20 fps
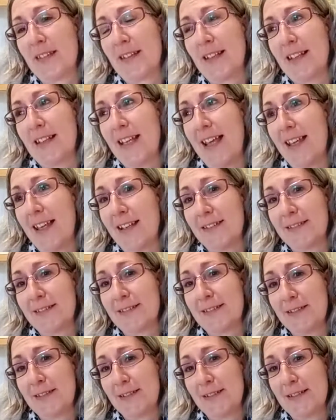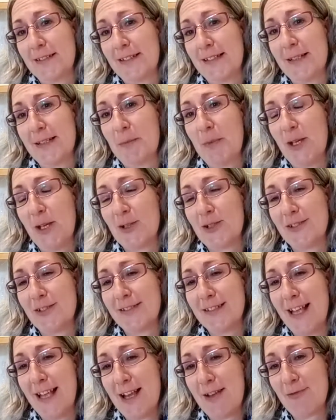yeah, in the Merchant
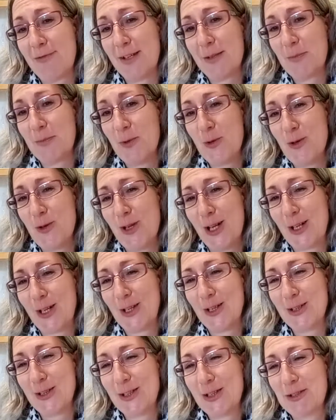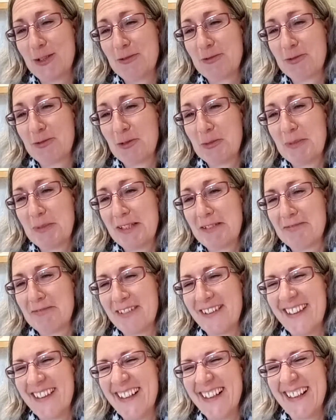Navy and wore like a uniform and
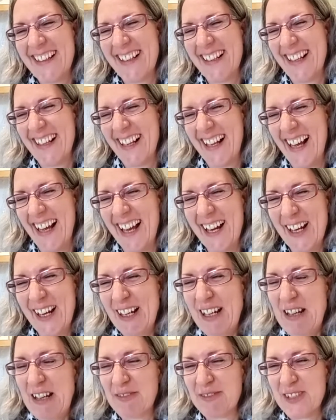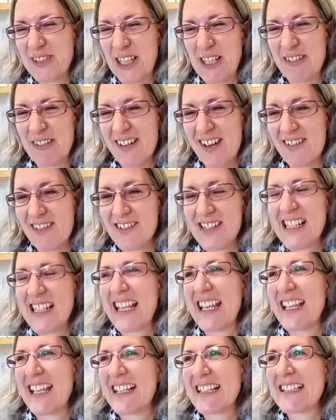everything. And I loved it when I was a
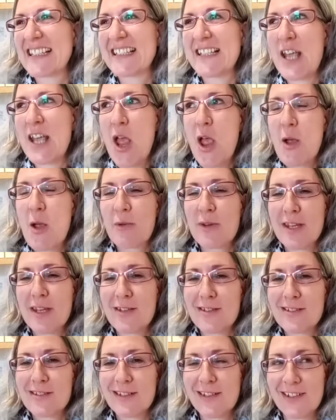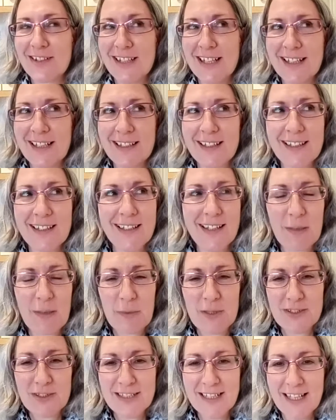kid. We used to
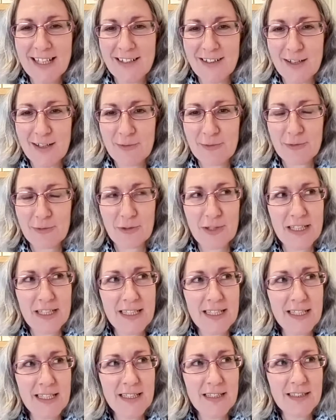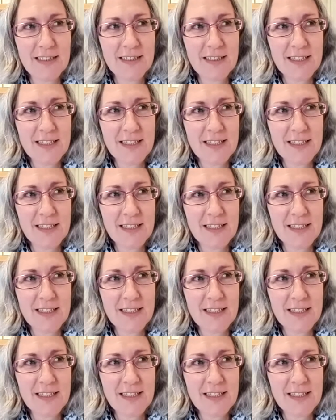get like free,